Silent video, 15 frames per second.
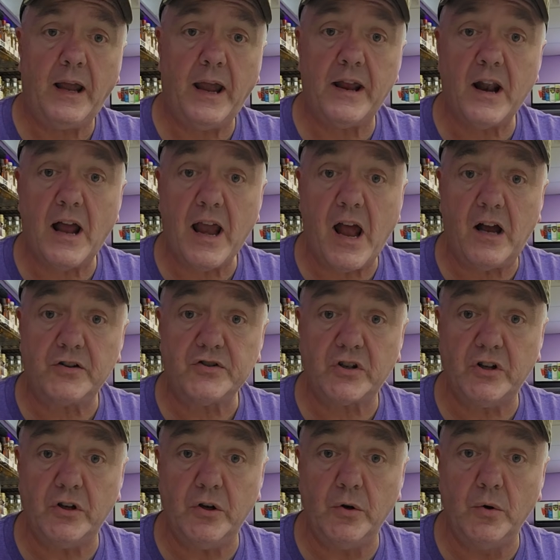And I
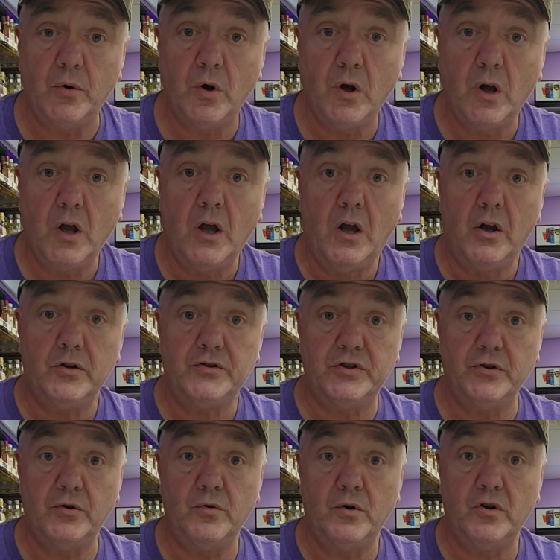ask you
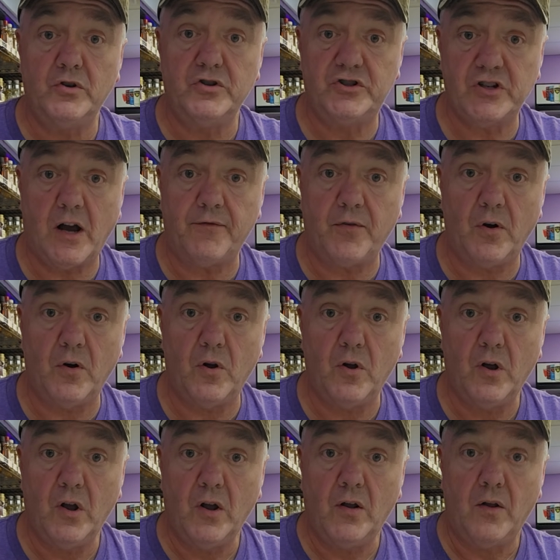to
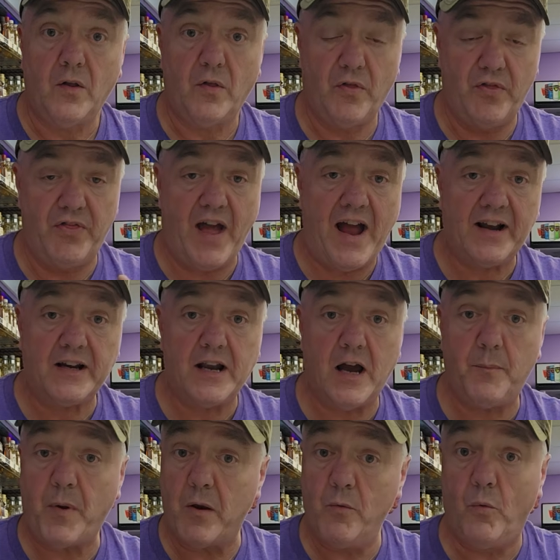shuffle that
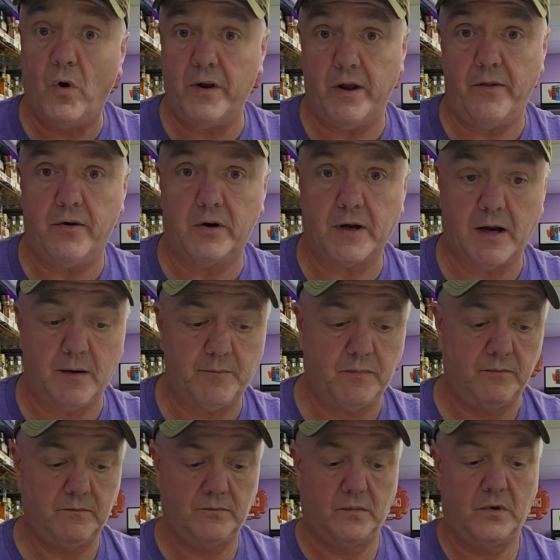cup and one other cup.
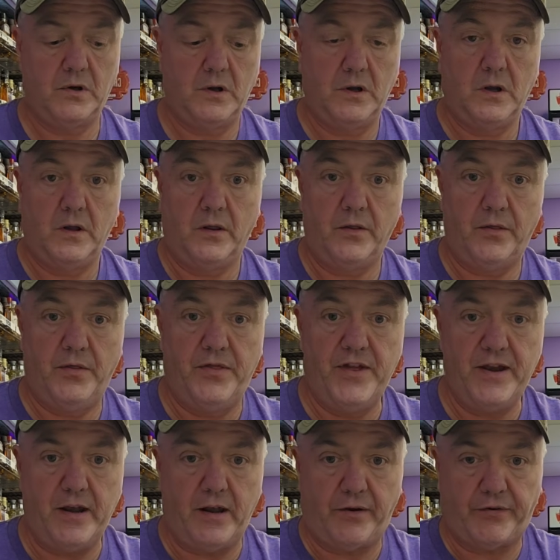
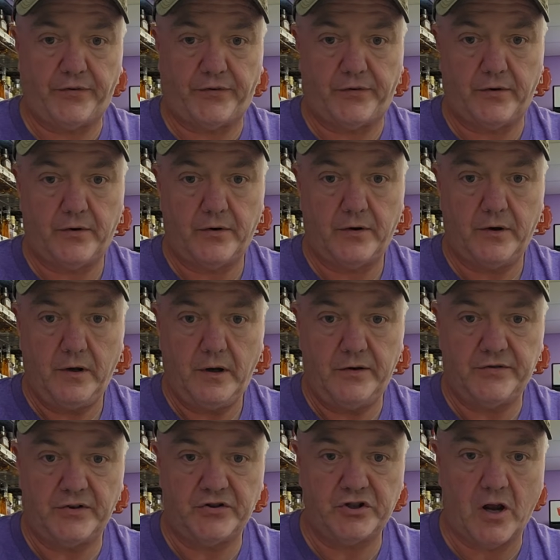This
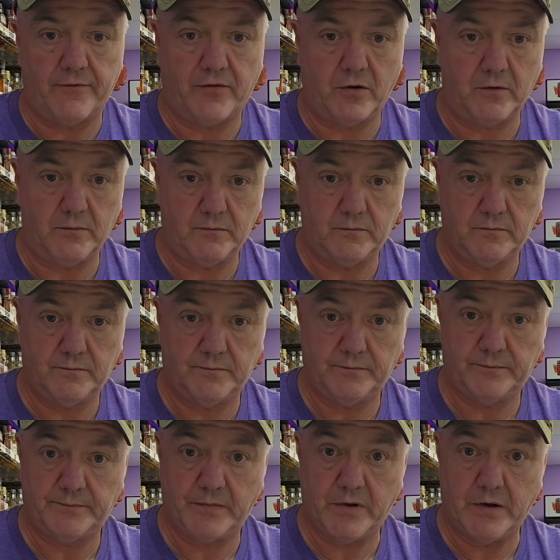is a shuffle,
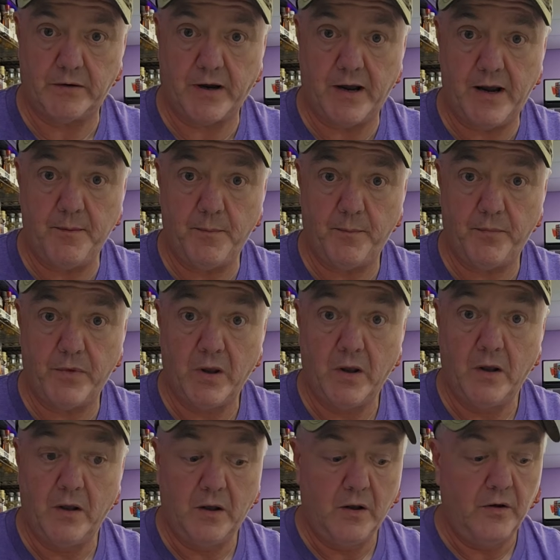okay?
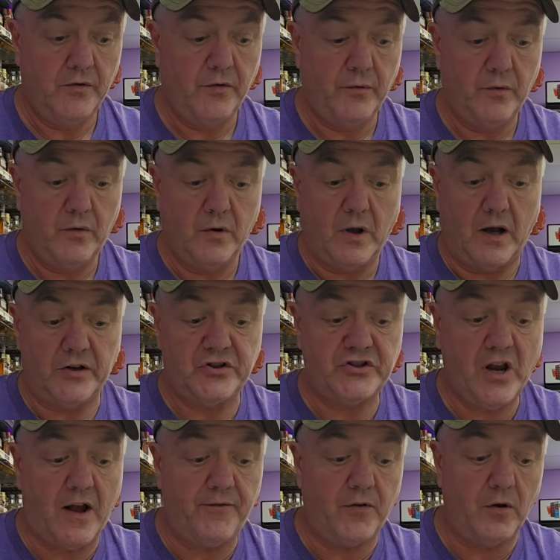A
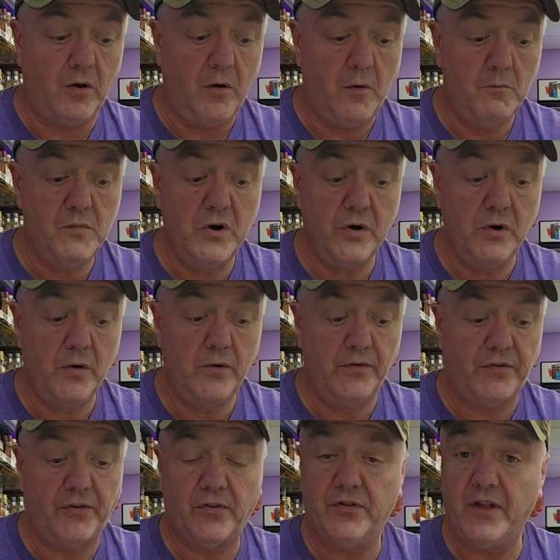shuffle
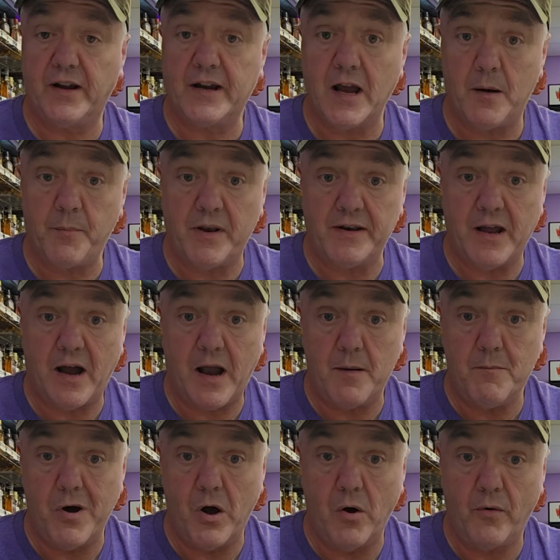moves the cup and
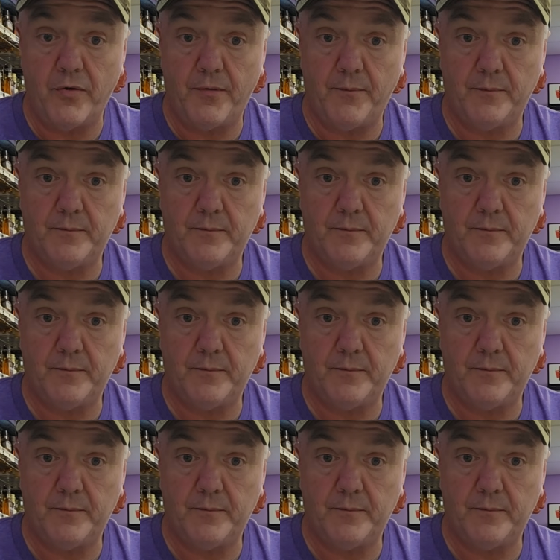die both.